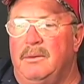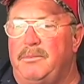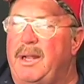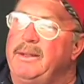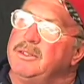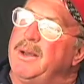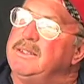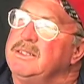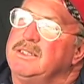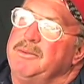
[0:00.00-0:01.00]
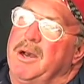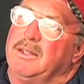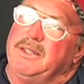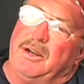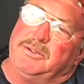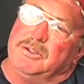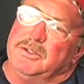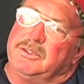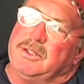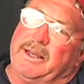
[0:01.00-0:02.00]
Probably does about 60 miles an hour, so it
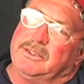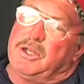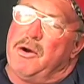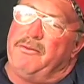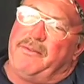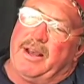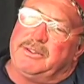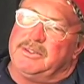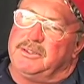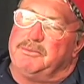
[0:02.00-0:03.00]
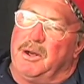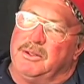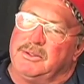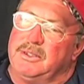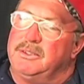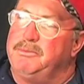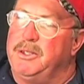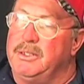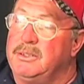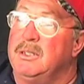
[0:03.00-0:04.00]
looks like it's going fast as small as it is,
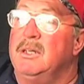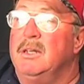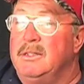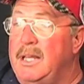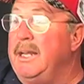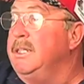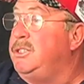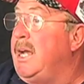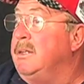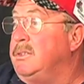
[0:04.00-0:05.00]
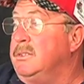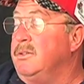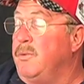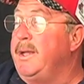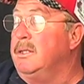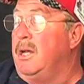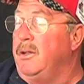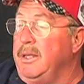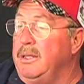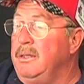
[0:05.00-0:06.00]
but it's 10 ounces of wing
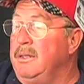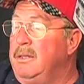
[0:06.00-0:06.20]
loading